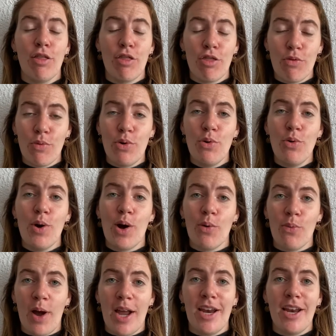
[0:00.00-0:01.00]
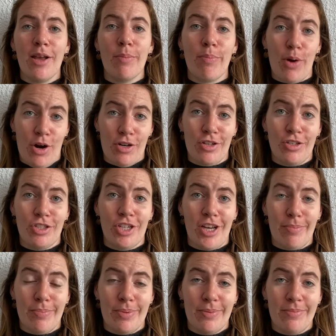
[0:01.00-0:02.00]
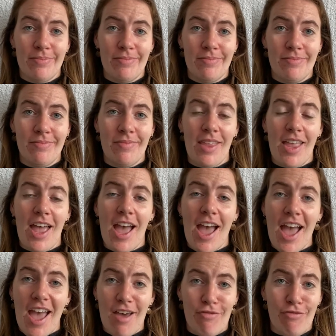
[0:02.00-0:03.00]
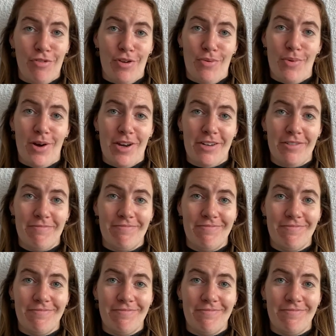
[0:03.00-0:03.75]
through a writing partnership. Everyone.